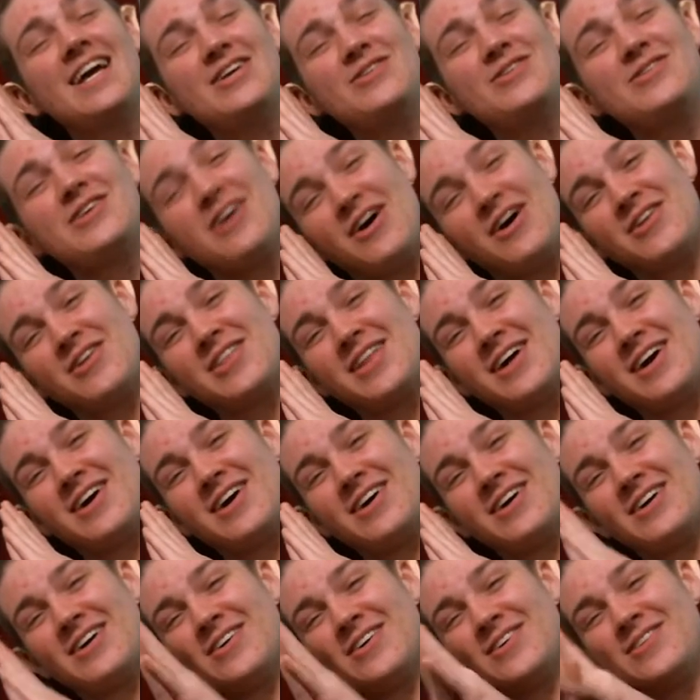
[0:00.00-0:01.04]
go,
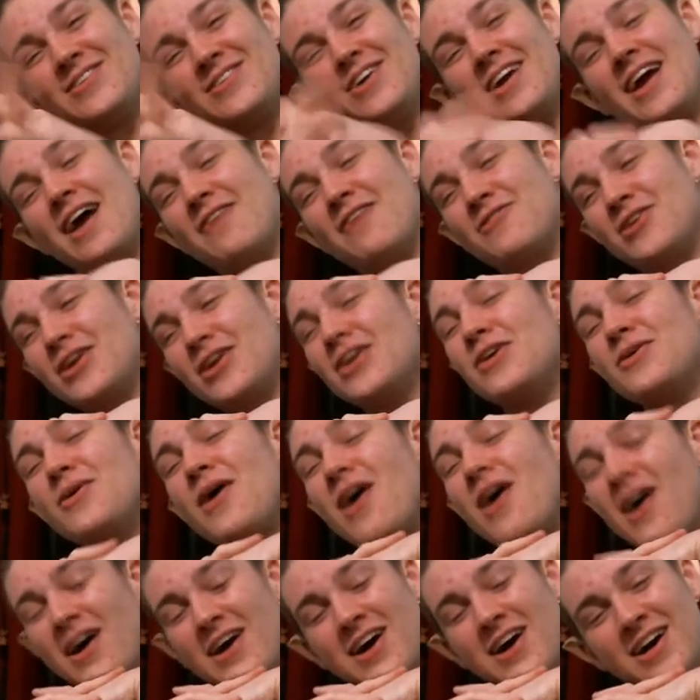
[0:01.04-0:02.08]
though. Whatever you
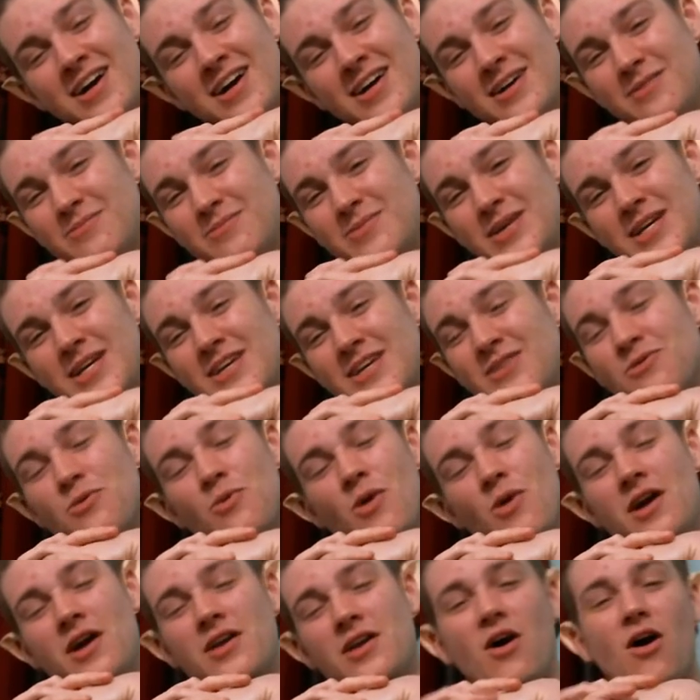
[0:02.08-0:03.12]
are, be it
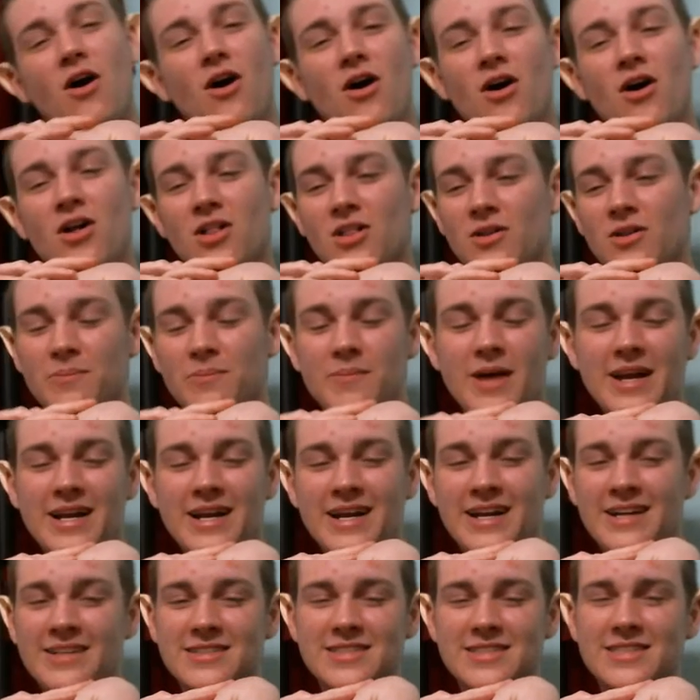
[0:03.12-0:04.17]
one, all,
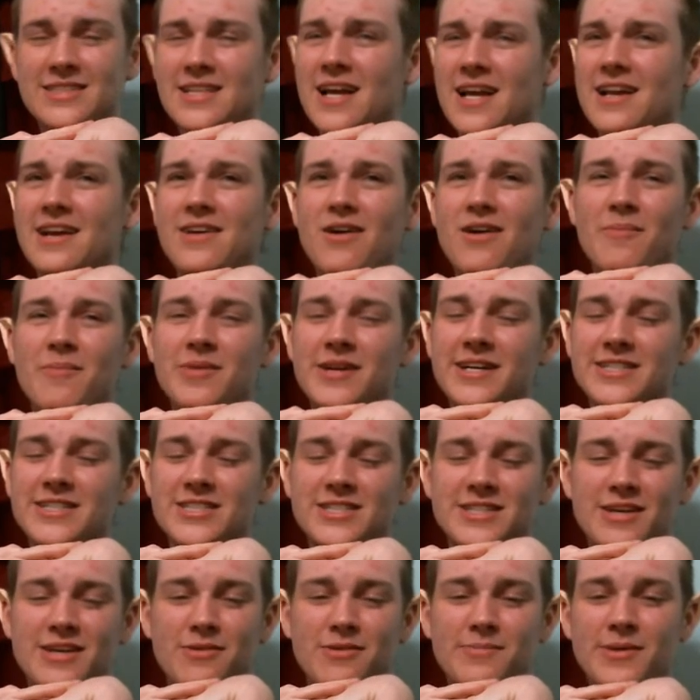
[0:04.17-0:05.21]
many, any combination
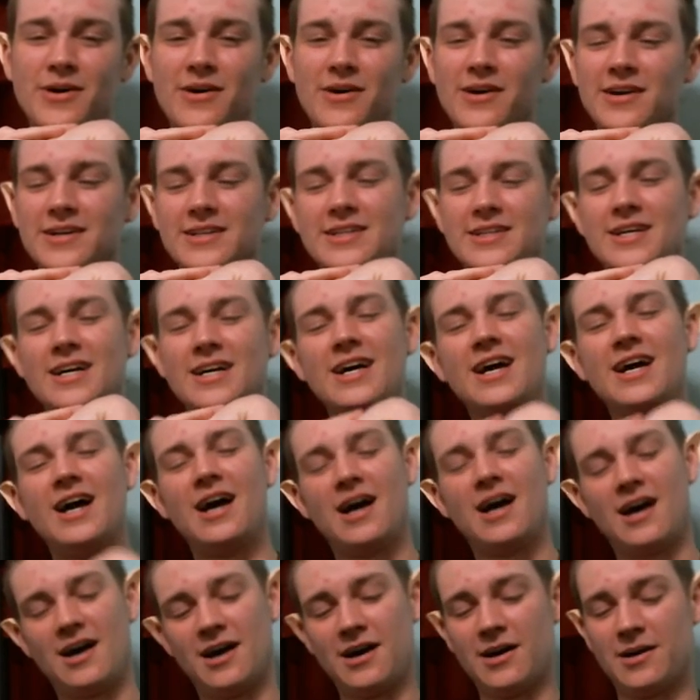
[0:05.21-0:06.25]
thereupon.
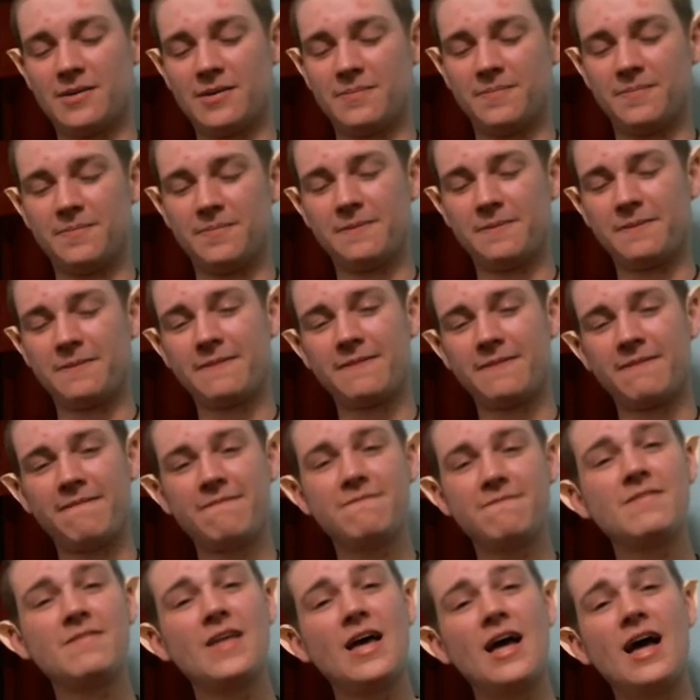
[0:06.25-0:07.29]

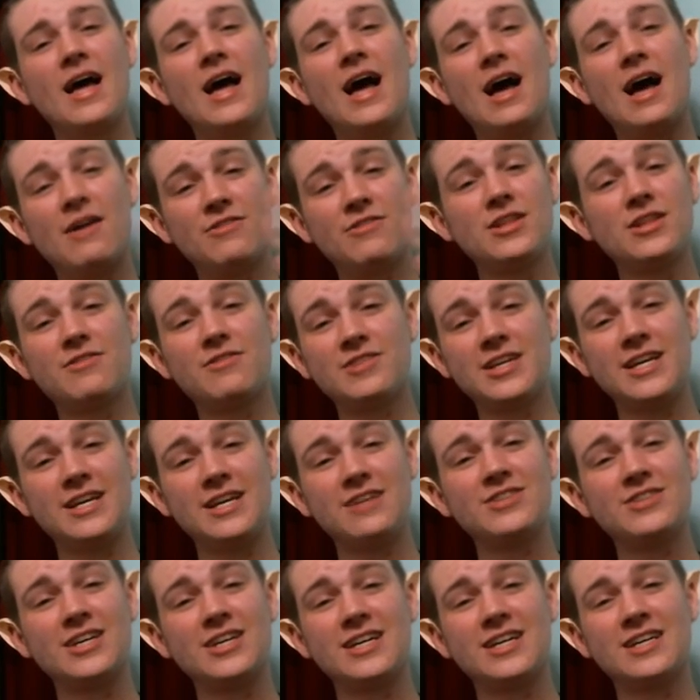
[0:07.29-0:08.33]
Have a lovely
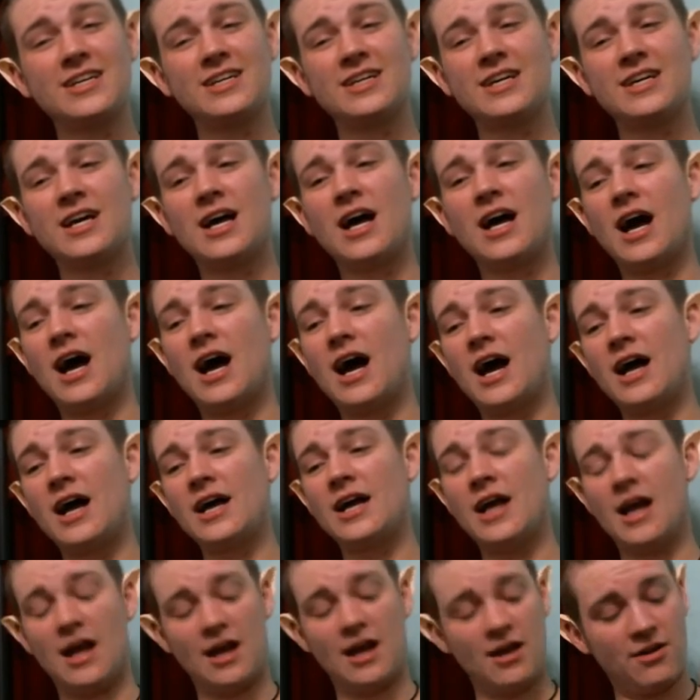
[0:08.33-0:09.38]
evening. I
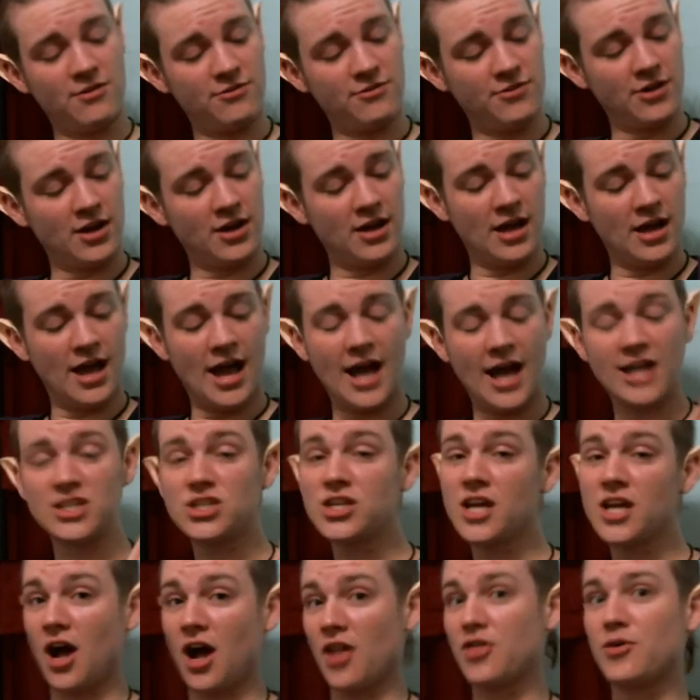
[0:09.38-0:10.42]
have,
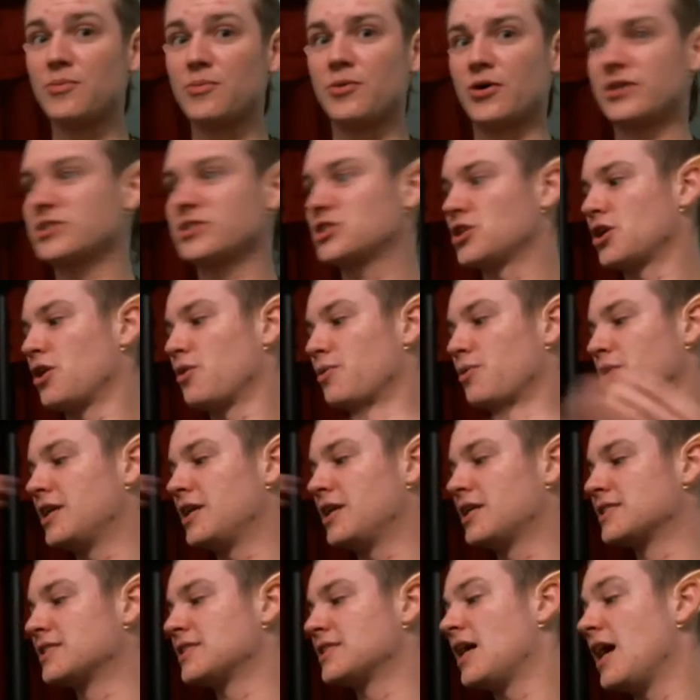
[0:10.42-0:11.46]
actually other books to go read,
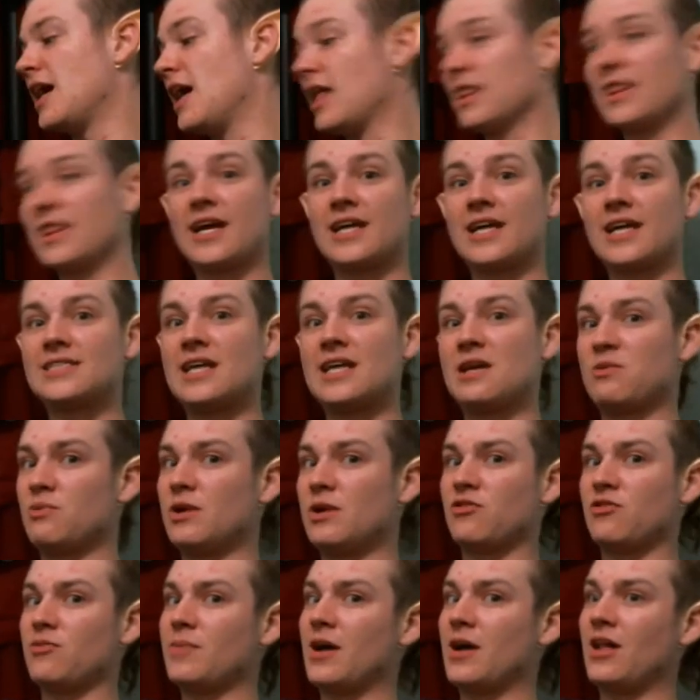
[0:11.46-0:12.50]
because, like I said, Week
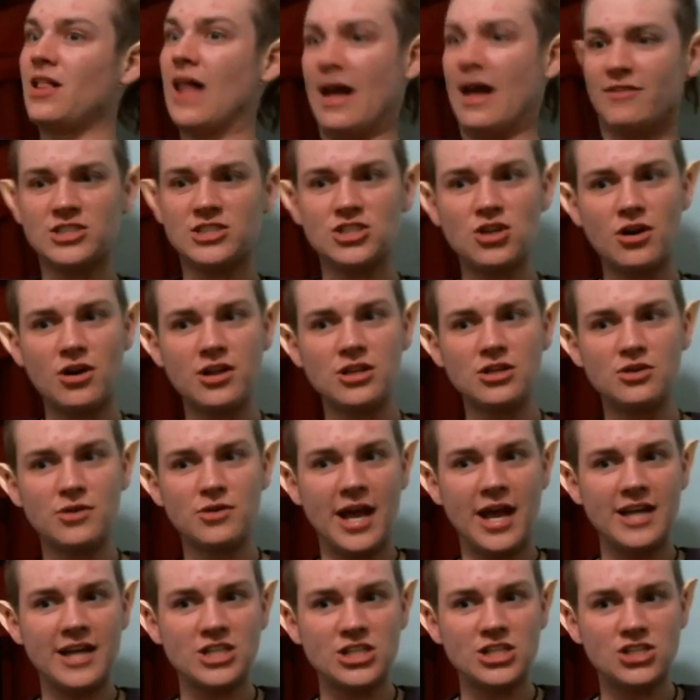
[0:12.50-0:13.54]
from Hell, haven't started the new
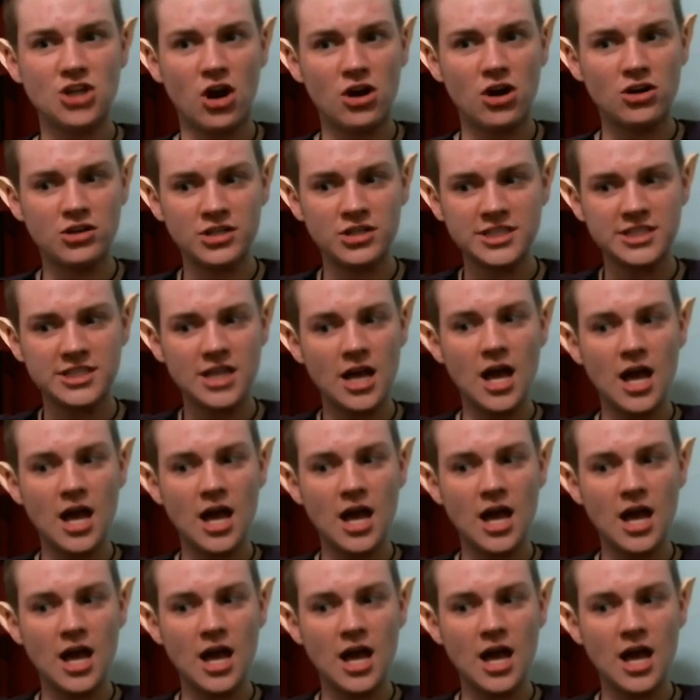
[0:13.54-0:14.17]
KJ Charles.